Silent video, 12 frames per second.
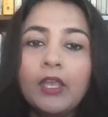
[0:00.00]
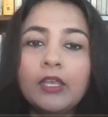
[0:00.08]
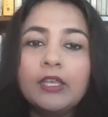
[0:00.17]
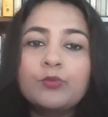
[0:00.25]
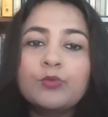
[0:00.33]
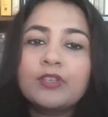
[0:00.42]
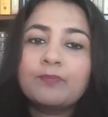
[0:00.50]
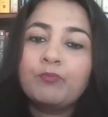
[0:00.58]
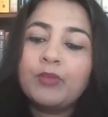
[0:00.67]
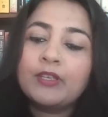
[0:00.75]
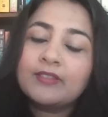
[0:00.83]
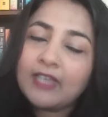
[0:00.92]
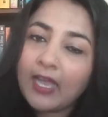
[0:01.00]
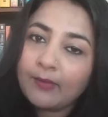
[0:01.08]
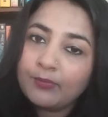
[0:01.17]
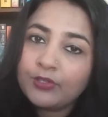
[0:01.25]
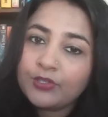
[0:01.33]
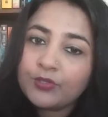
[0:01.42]
It was
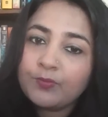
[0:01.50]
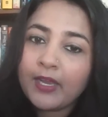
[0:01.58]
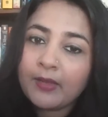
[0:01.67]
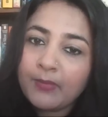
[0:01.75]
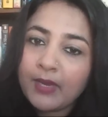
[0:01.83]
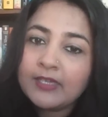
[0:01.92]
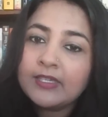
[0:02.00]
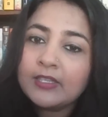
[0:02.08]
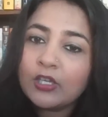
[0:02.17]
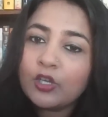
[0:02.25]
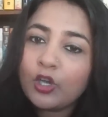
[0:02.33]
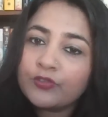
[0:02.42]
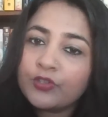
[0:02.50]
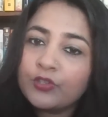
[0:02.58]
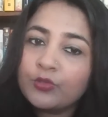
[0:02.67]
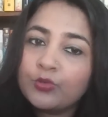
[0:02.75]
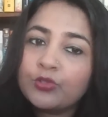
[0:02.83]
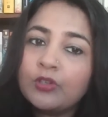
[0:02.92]
established by amending the
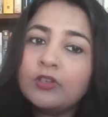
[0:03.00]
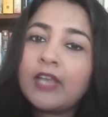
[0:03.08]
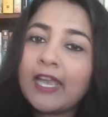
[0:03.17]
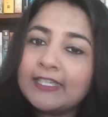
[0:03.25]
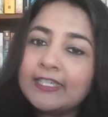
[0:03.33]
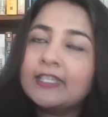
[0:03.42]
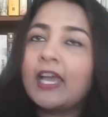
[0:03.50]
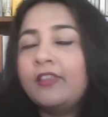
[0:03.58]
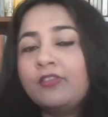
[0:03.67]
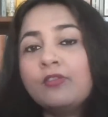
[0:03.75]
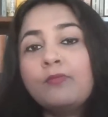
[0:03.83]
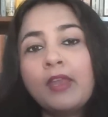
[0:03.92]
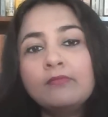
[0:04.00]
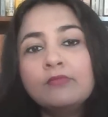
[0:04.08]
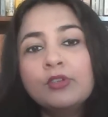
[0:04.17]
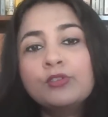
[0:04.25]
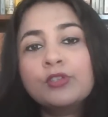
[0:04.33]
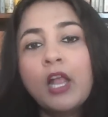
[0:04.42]
Constitution, 99th Amendment,